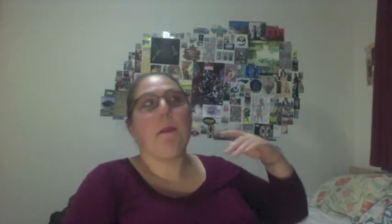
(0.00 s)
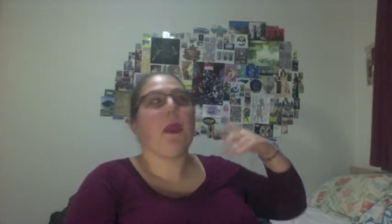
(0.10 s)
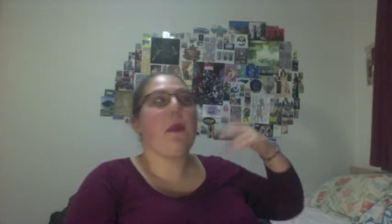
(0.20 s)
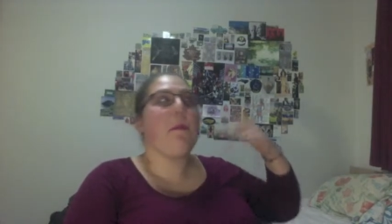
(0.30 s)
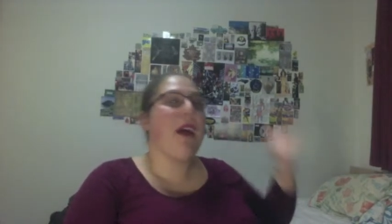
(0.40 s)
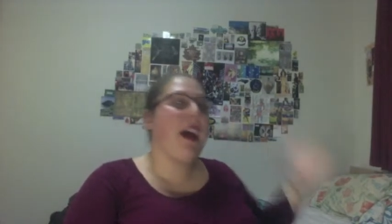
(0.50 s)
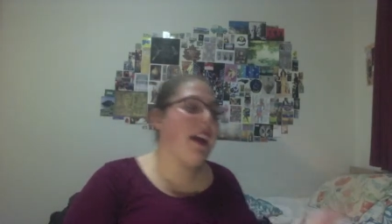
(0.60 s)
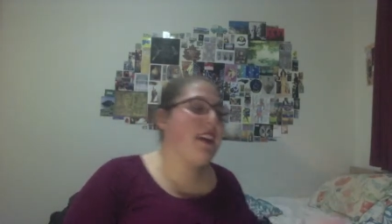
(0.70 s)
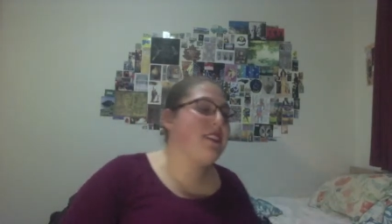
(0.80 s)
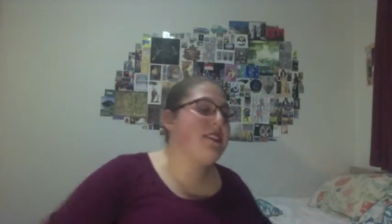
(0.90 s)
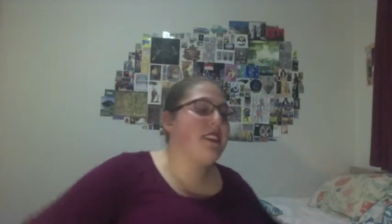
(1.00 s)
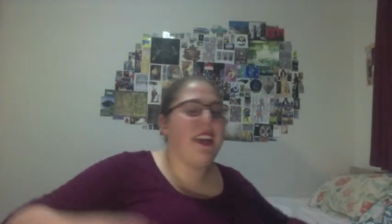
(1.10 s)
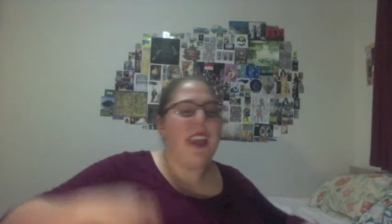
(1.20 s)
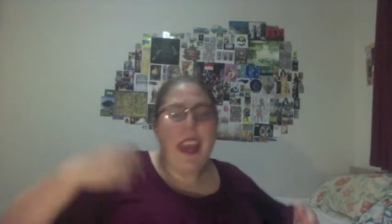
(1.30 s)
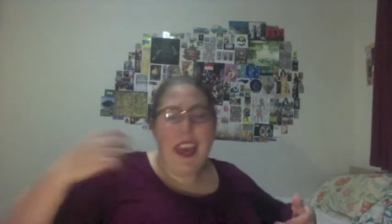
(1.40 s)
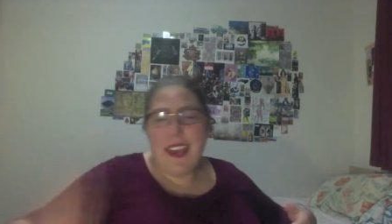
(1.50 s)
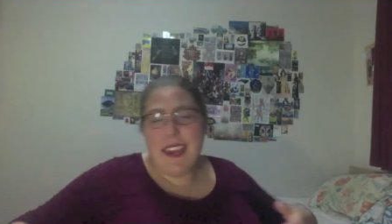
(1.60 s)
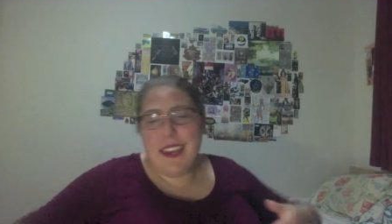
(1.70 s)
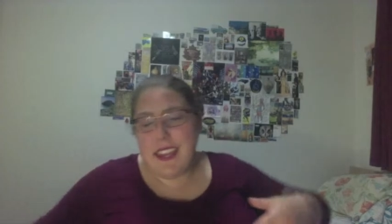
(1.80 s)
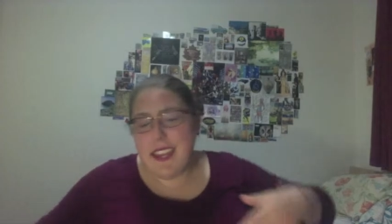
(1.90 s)
compiled and
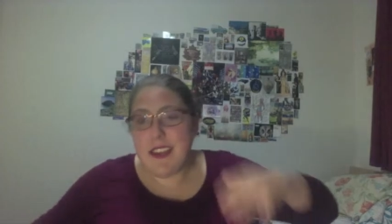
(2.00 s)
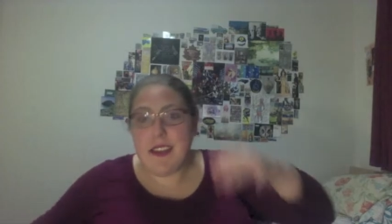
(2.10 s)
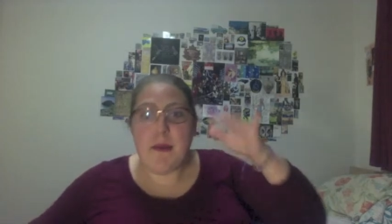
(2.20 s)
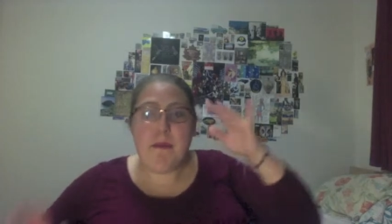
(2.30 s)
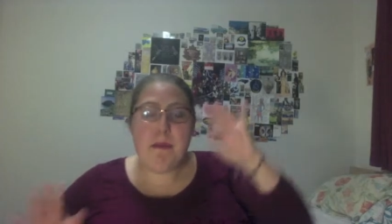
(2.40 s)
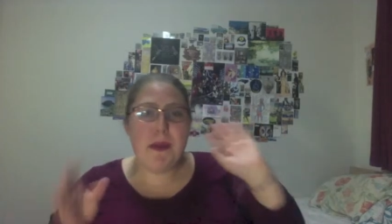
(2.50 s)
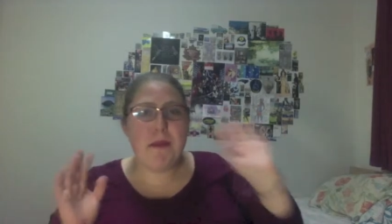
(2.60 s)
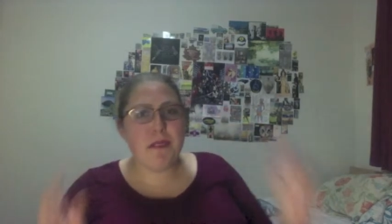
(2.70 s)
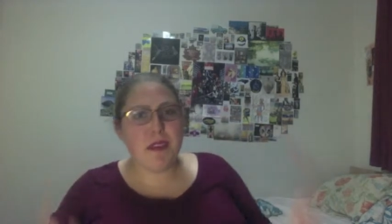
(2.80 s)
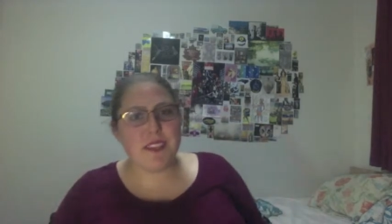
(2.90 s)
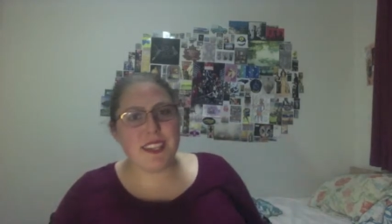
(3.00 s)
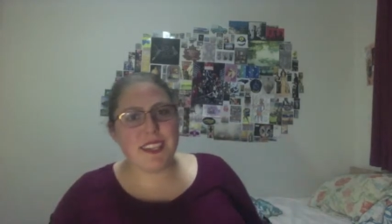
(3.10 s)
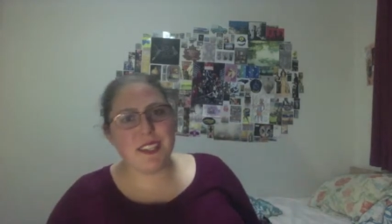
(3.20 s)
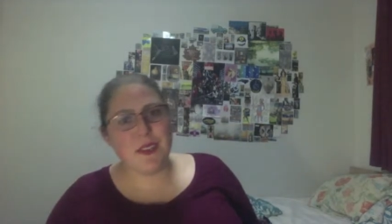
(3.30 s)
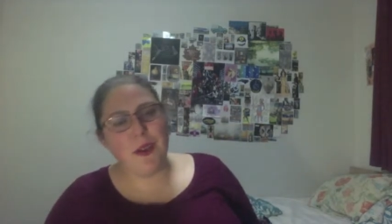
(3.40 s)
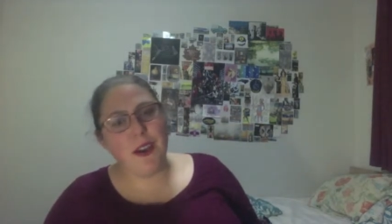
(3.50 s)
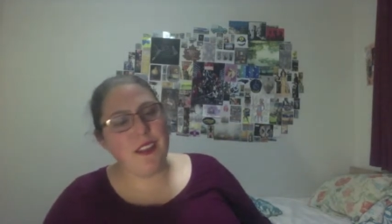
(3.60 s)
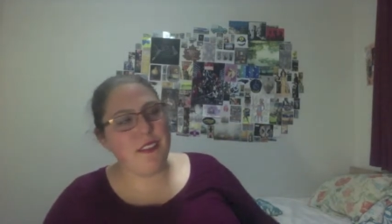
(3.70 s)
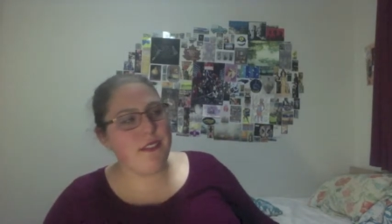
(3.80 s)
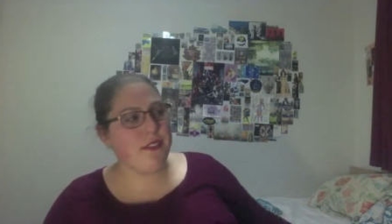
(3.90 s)
edited and put music to all of
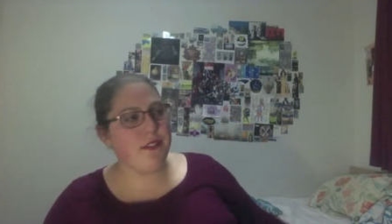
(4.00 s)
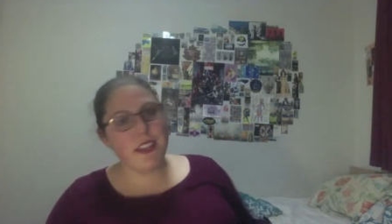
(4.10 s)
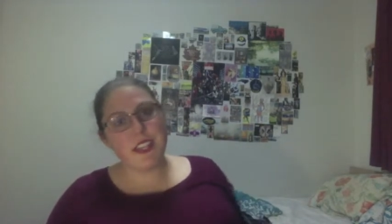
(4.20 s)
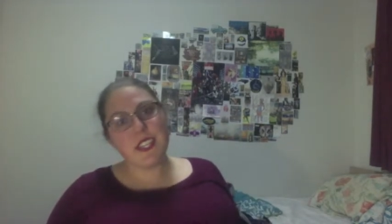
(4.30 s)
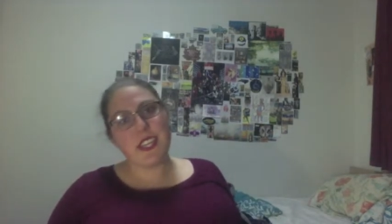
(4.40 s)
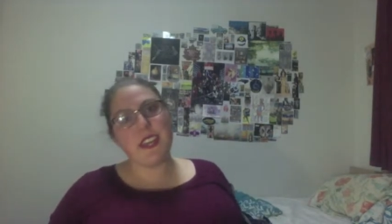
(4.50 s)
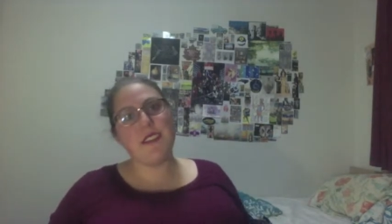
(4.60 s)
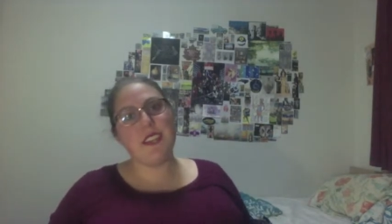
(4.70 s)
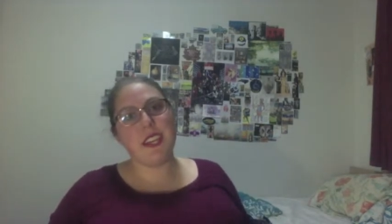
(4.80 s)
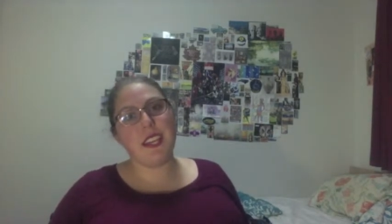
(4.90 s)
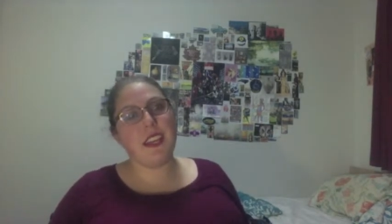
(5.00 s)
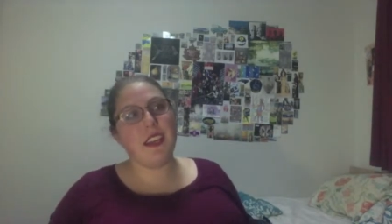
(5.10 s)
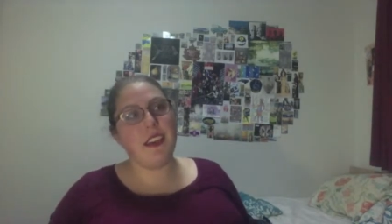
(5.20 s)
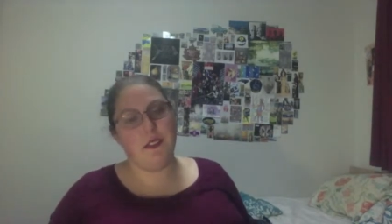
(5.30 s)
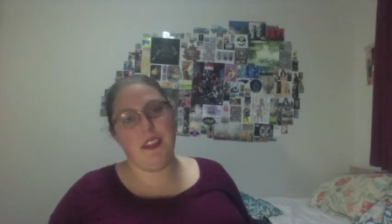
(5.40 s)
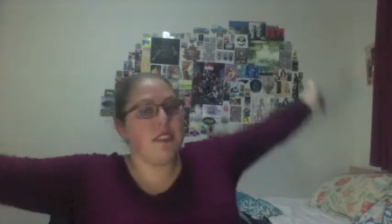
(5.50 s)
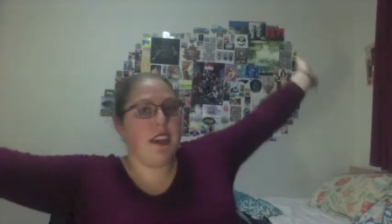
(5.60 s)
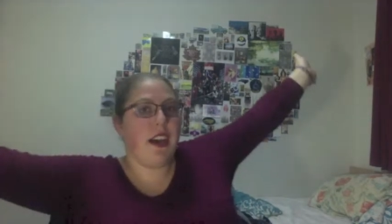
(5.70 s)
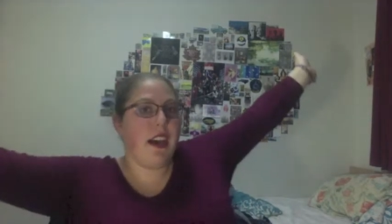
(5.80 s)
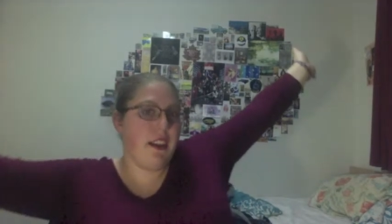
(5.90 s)
the footage that I've taken of like
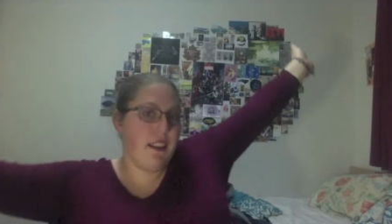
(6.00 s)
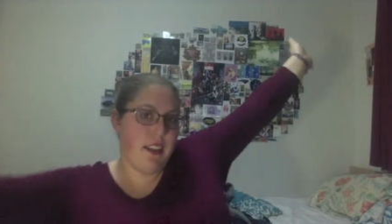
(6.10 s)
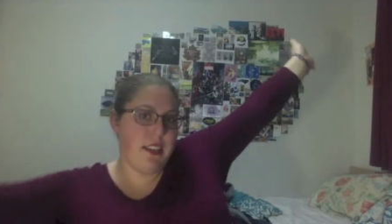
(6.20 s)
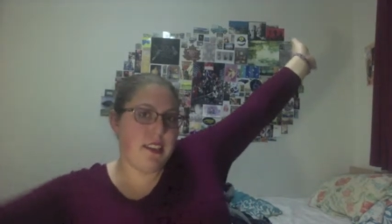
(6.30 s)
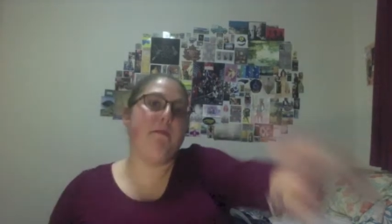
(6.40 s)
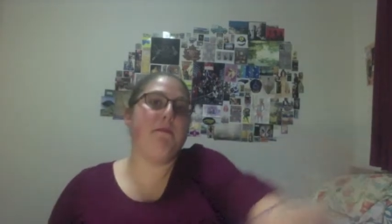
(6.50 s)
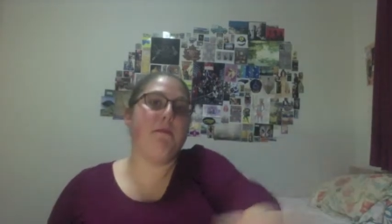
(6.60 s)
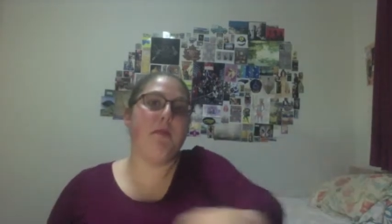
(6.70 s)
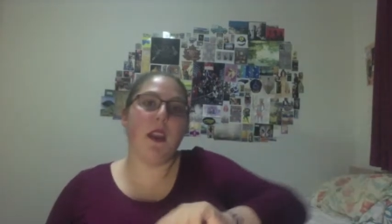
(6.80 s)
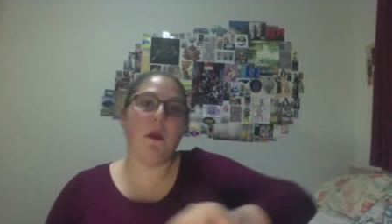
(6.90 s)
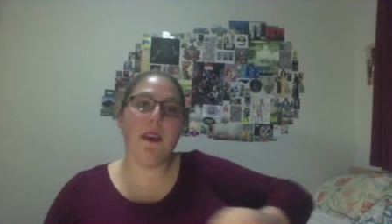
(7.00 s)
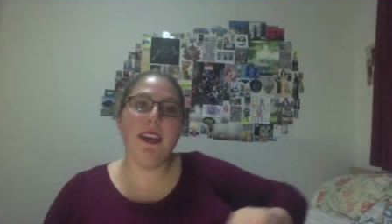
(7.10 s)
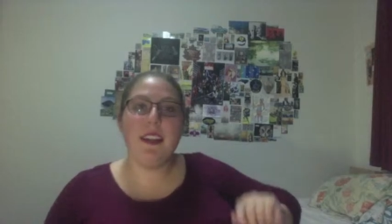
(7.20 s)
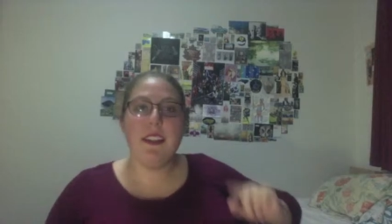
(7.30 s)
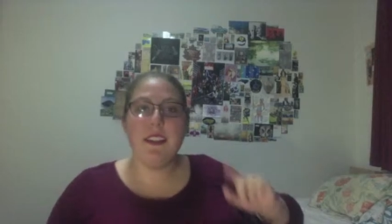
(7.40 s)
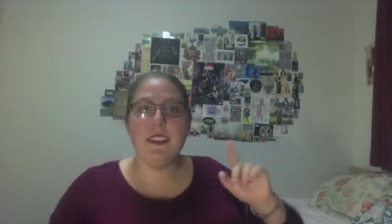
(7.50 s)
Ireland, but I will.